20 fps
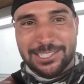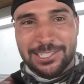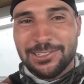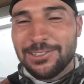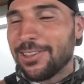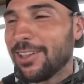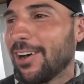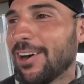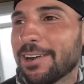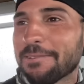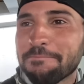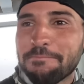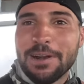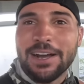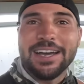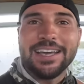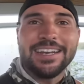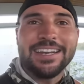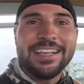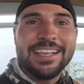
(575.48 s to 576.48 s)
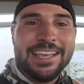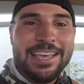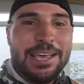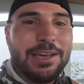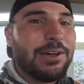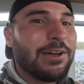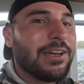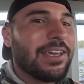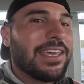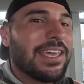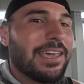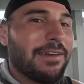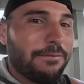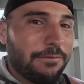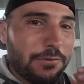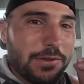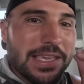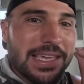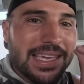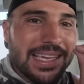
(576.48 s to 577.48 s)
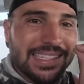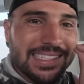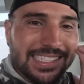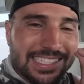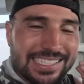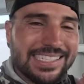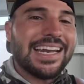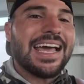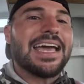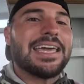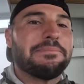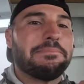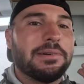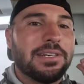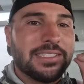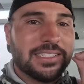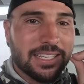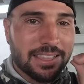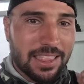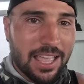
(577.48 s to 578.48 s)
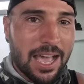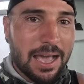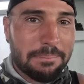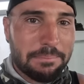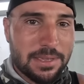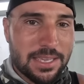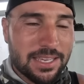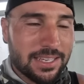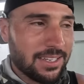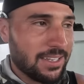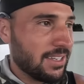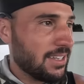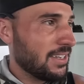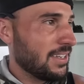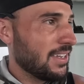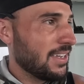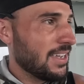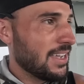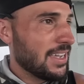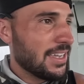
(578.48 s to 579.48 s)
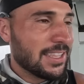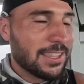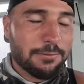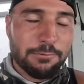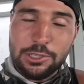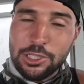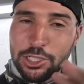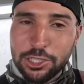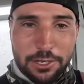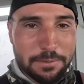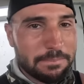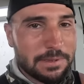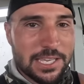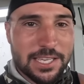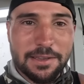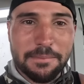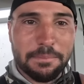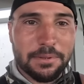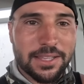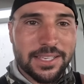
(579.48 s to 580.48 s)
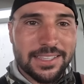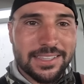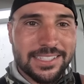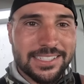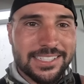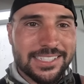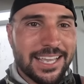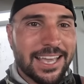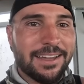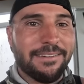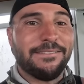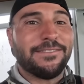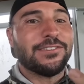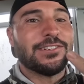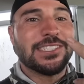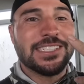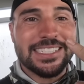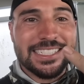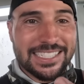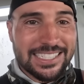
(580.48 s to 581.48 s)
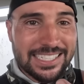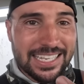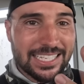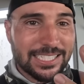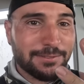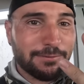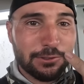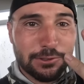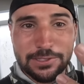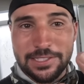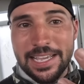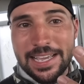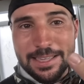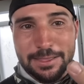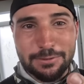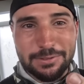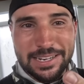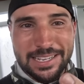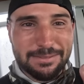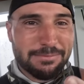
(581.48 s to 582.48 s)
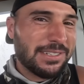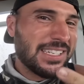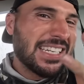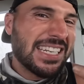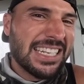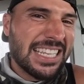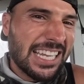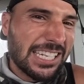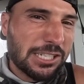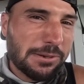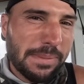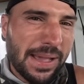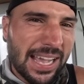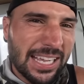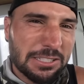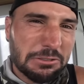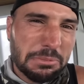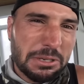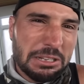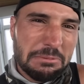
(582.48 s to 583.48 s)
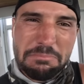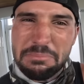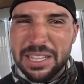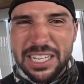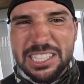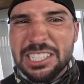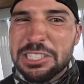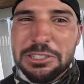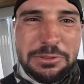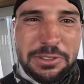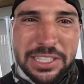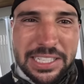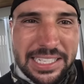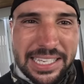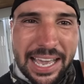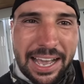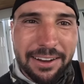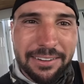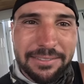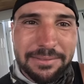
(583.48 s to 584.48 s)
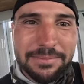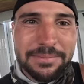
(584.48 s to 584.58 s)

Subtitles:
too long, but if we can snipe a tilapia, then we should be completely set for a successful day three. We did catch a bass, but that doesn't really count.